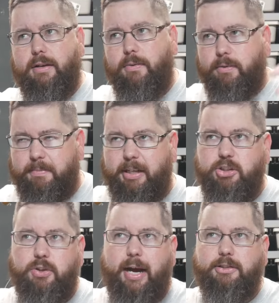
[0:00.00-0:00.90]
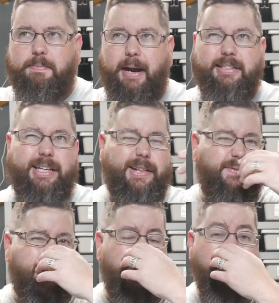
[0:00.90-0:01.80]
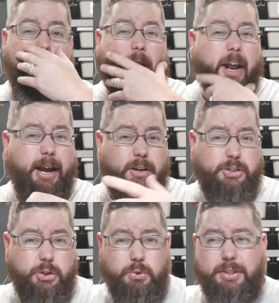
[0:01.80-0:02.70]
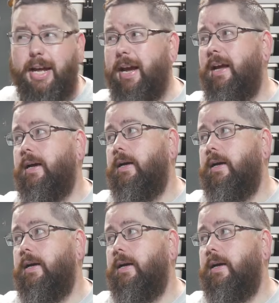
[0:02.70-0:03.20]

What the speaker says: Which means you guys will probably see the video Monday or Tuesday.